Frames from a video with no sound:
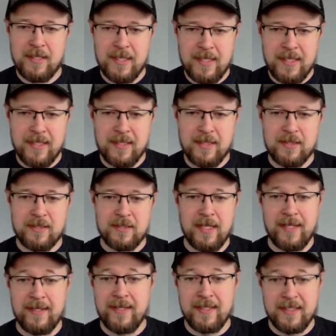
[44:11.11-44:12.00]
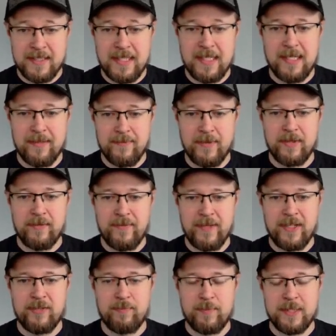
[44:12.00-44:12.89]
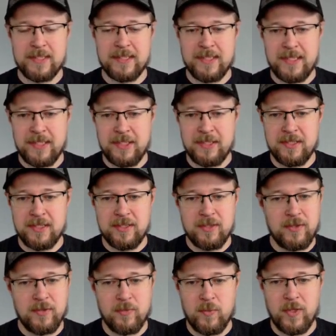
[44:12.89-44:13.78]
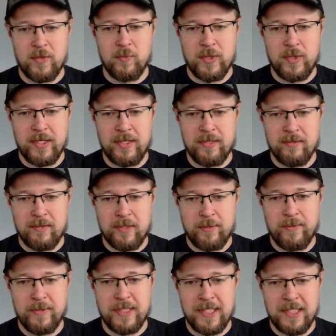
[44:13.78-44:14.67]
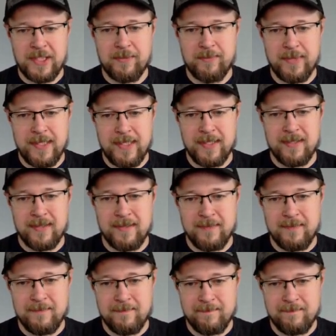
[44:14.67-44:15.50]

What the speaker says: I think to have an effective presentation, it's not a one-way communication path.